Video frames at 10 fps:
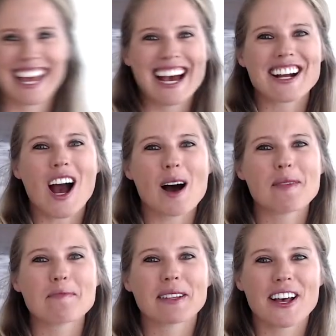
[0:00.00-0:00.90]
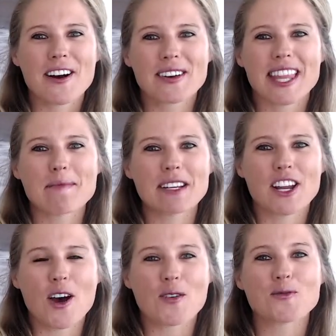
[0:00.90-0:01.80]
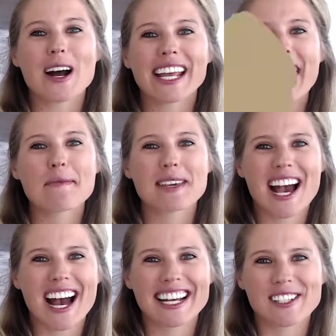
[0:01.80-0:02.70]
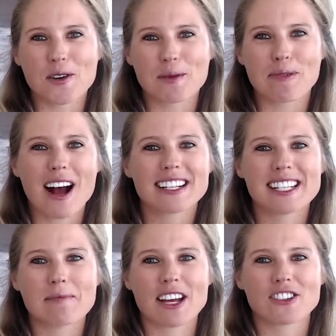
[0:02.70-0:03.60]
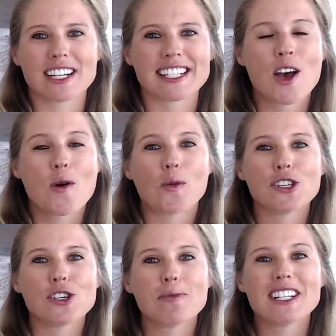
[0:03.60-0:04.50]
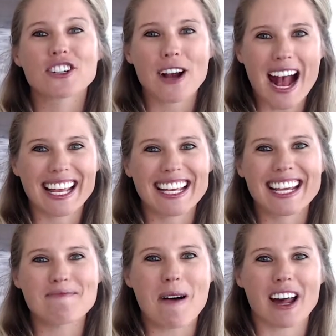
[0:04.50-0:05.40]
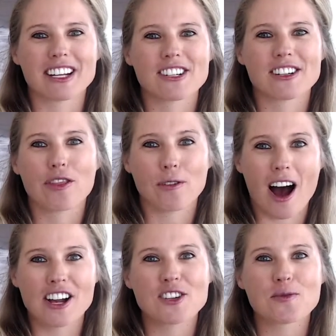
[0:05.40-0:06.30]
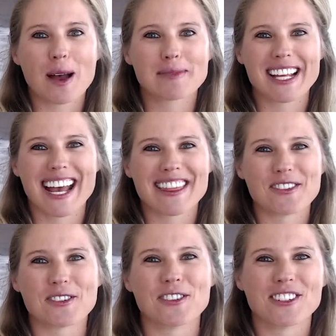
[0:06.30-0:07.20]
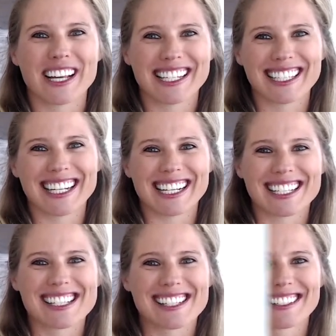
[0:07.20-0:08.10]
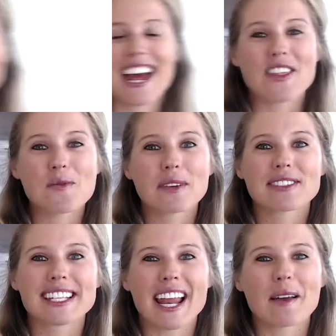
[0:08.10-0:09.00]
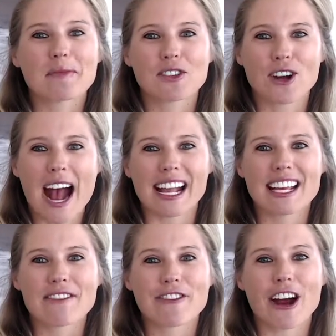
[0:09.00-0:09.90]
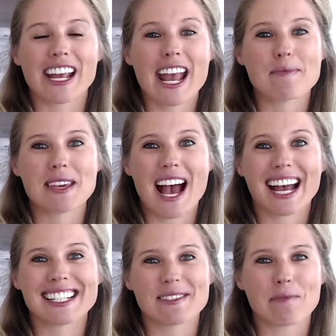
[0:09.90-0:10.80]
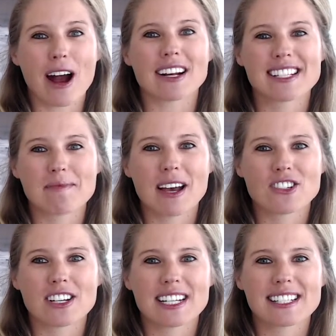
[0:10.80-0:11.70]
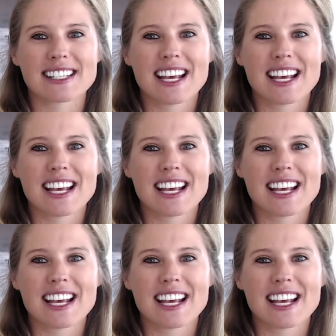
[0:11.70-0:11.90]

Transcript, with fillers: Comment below and let me know what KPIs or proxy metrics will you be tracking and monitoring on your website through Google Analytics. Now that we've set up tracking for our KPIs and proxy metrics,